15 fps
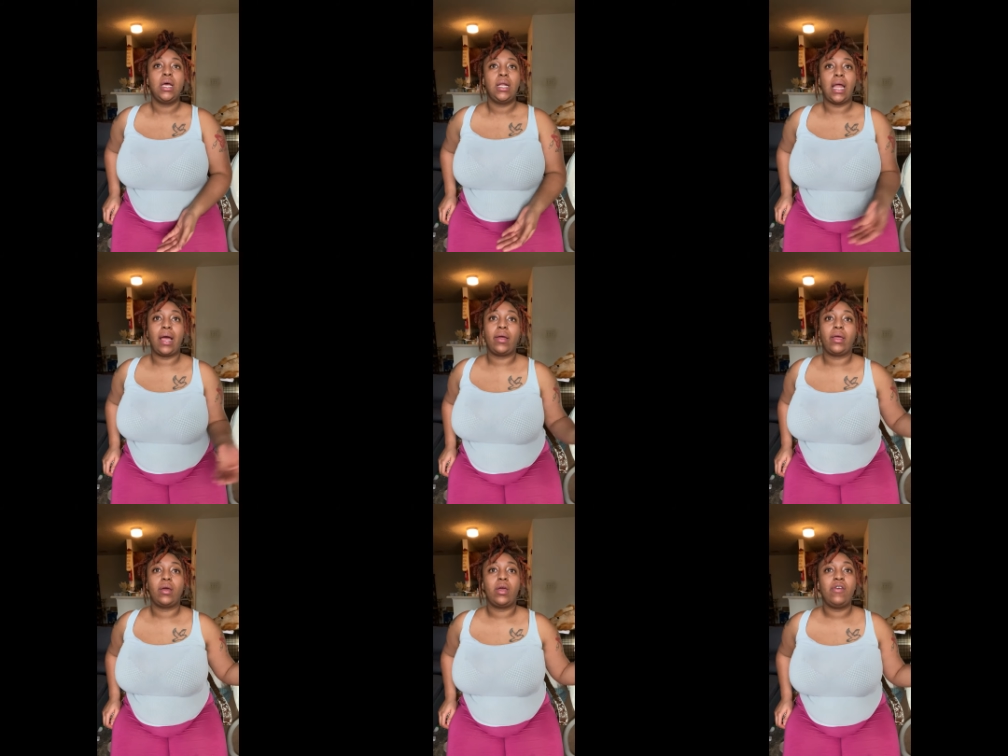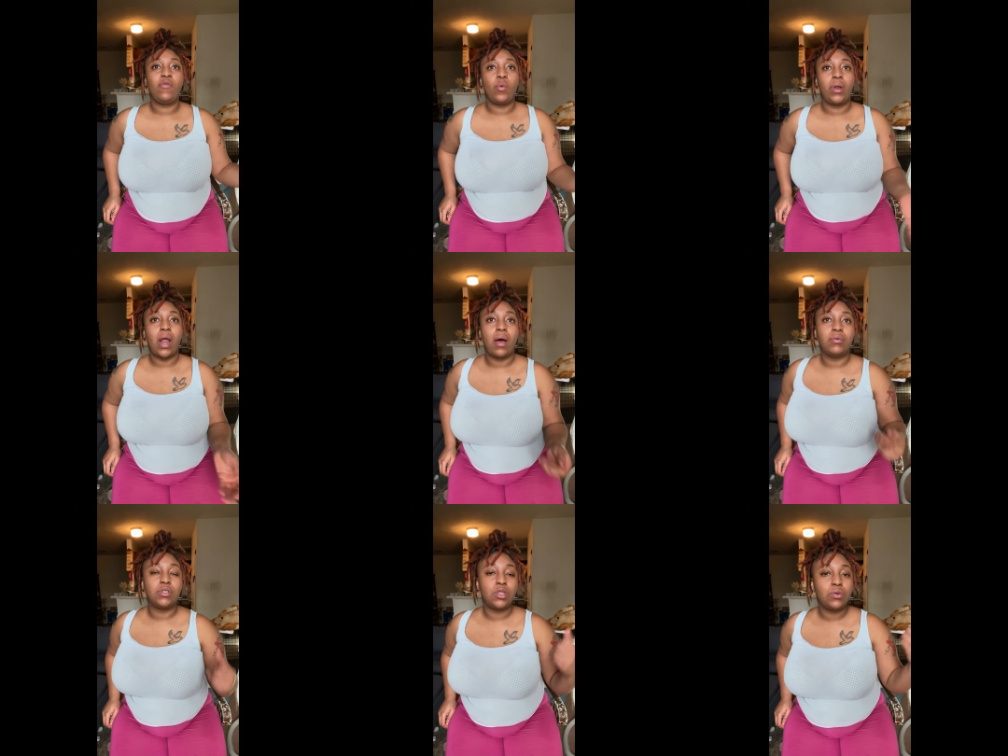Like even when
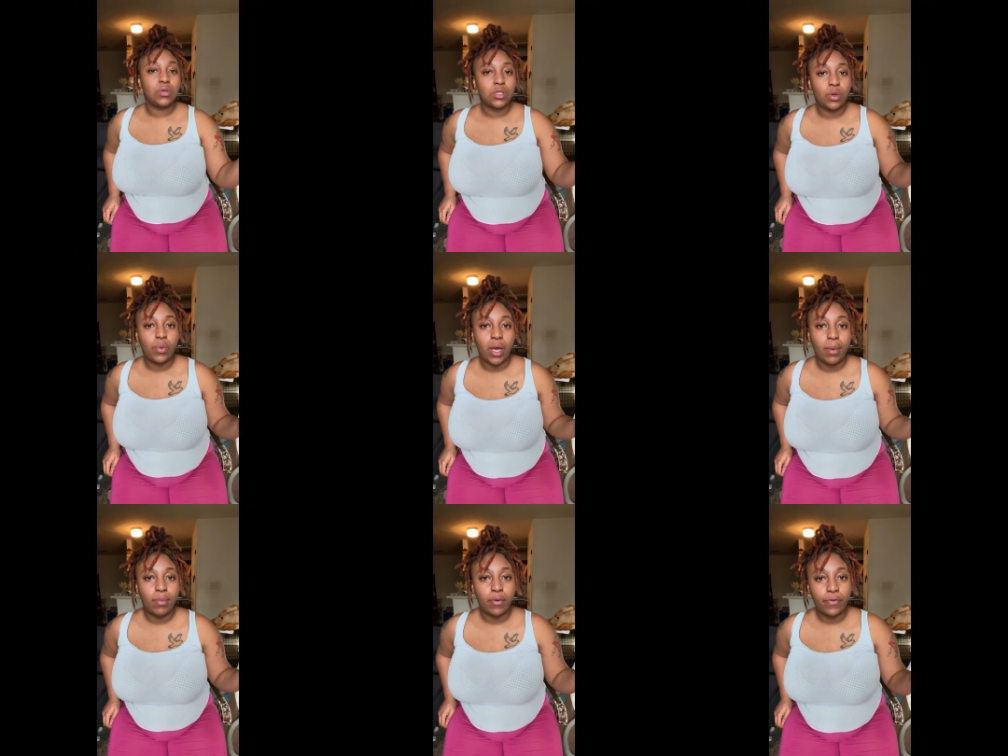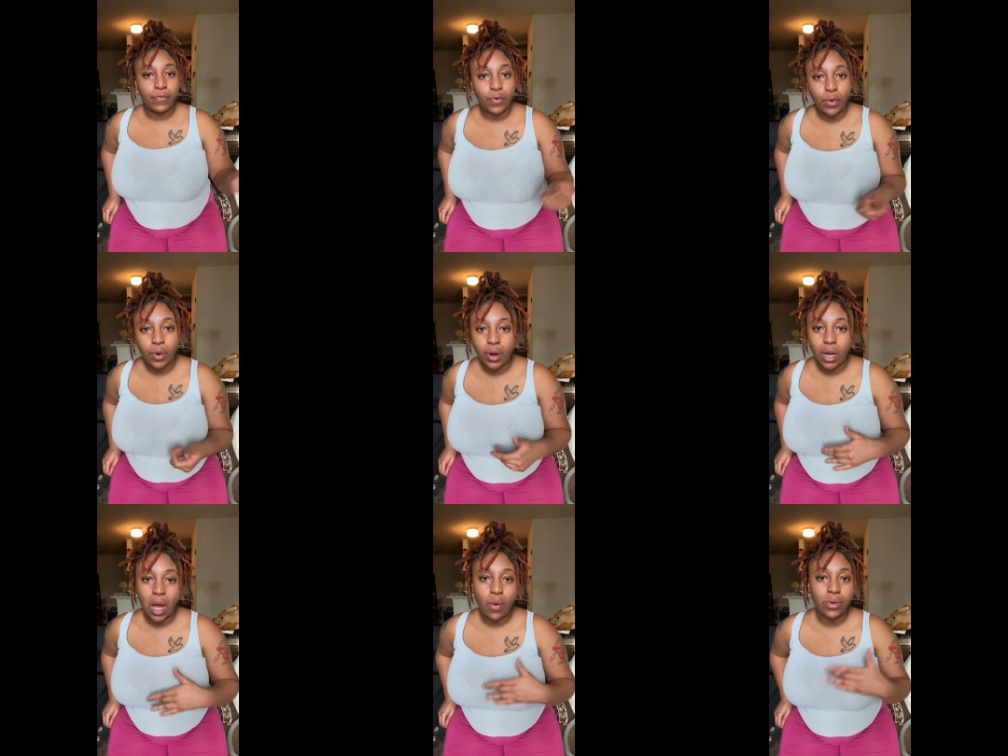I was losing weight
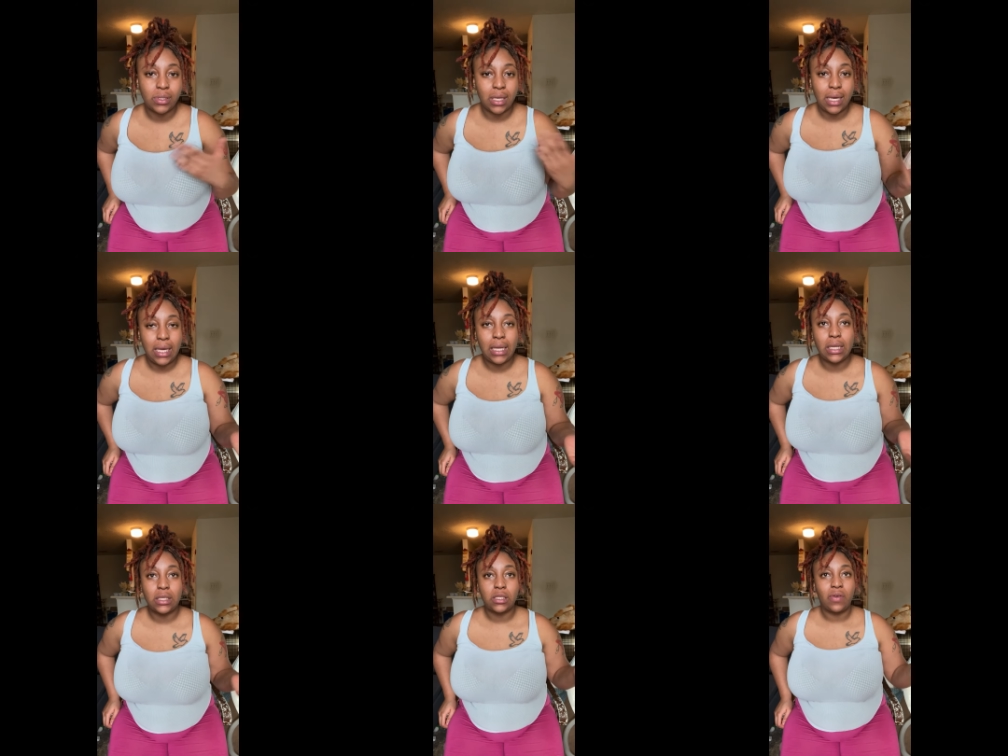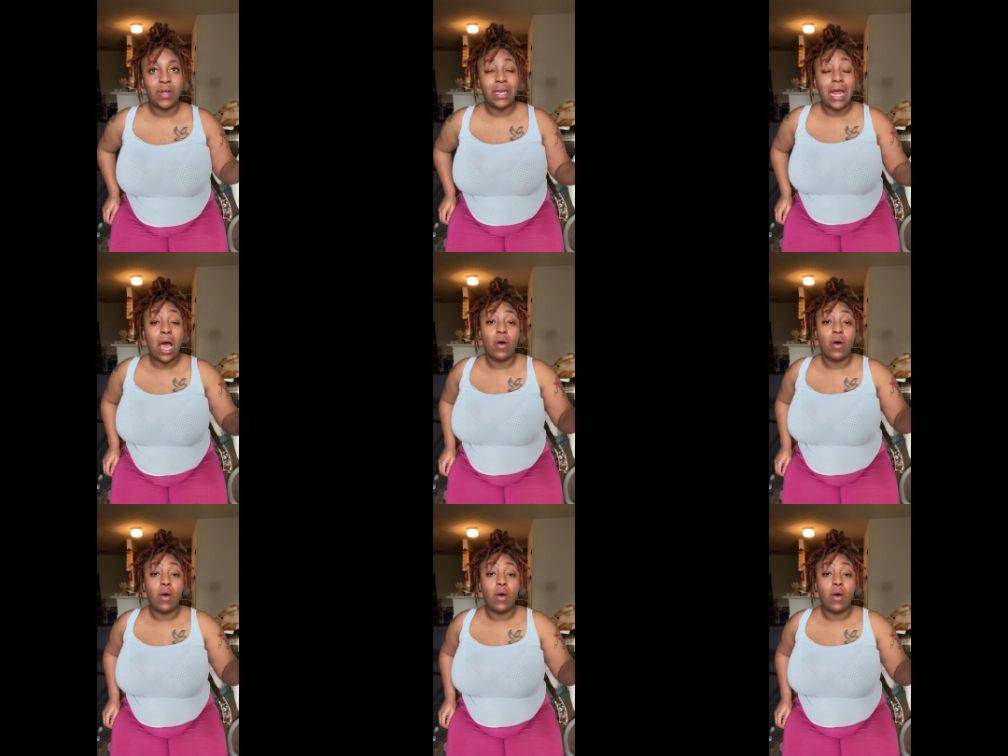before and I wasn't eating and stuff like that,